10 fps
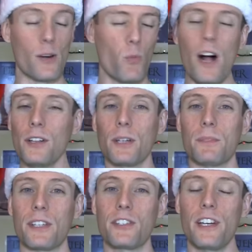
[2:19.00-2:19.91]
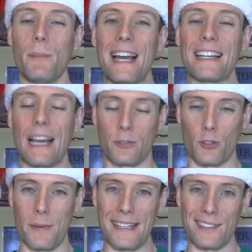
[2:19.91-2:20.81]
and welcome to Cinematic
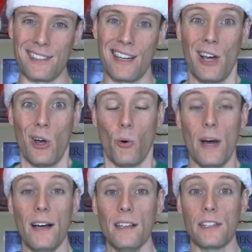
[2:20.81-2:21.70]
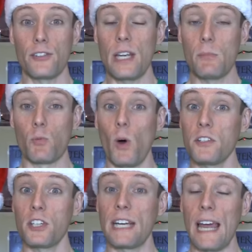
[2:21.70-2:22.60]
Excrement. Well, it seems
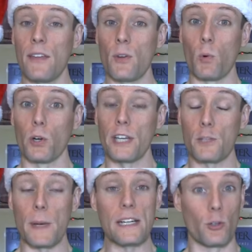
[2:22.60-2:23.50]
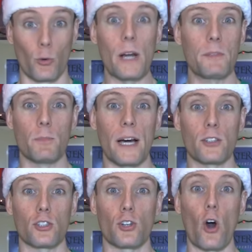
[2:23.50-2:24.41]
once again the world has been gripped by
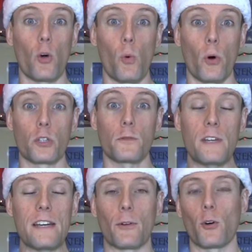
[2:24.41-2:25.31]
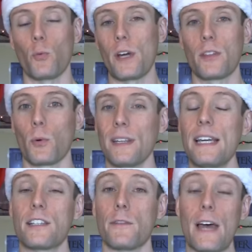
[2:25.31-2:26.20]
Star Wars fever with the
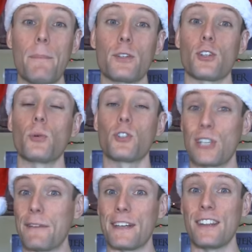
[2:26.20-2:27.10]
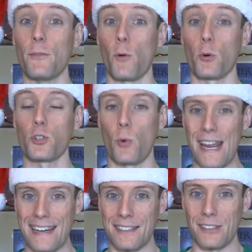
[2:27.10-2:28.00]
release of Episode 7, The Force
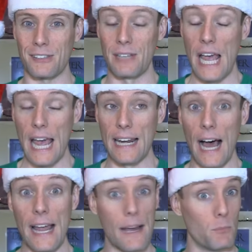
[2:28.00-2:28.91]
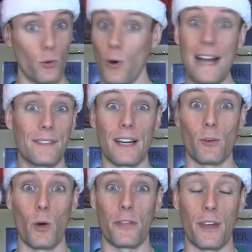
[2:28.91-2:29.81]
Awakens. And I am right
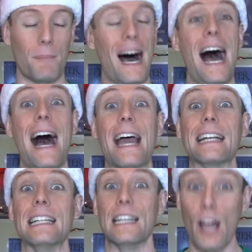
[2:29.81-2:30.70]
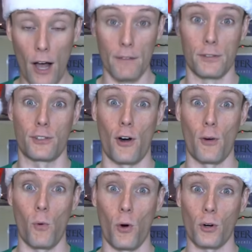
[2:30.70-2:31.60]
there with them. I love
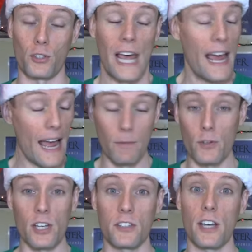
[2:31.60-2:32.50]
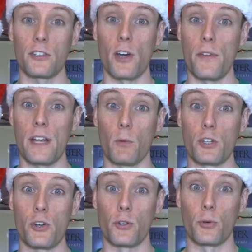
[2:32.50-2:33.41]
Star Wars. Ever since I saw the
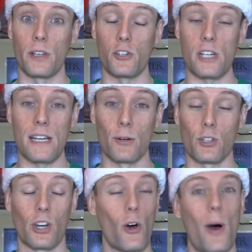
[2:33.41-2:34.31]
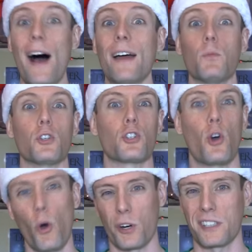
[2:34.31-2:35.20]
original trilogy years ago, I was
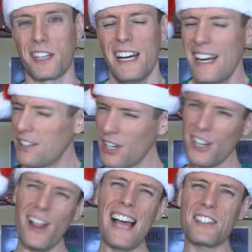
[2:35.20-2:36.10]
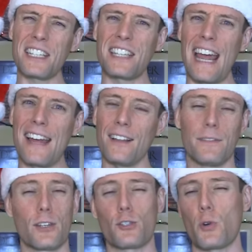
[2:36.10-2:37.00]
hooked. It's a classic tale
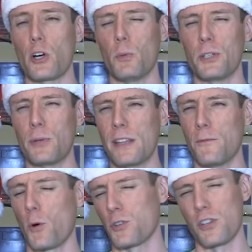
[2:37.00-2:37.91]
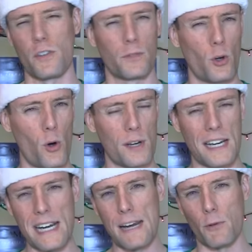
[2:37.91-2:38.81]
of the struggle between the forces of good
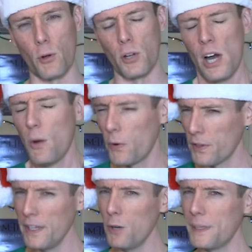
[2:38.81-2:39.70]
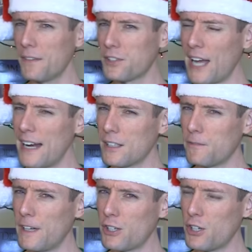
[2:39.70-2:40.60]
and evil, with a little bit of science
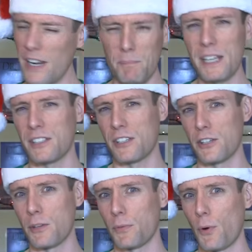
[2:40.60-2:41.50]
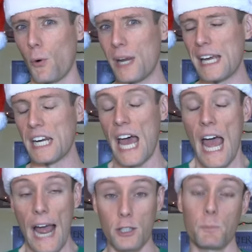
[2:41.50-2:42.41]
fiction and mysticism thrown in,
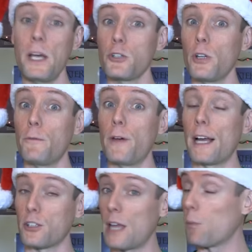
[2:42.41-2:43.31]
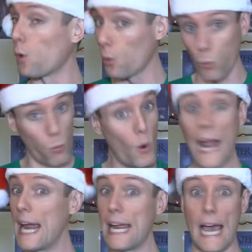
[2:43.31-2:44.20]
and special effects that were
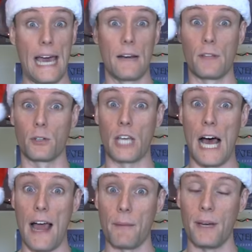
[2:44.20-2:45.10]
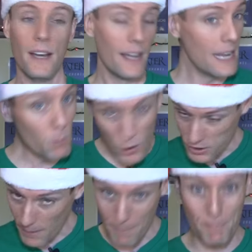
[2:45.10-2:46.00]
way ahead of their time. It
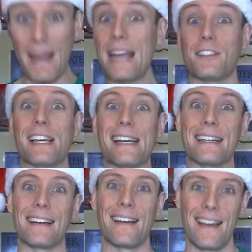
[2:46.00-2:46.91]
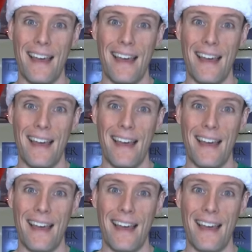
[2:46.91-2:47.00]
was amazing.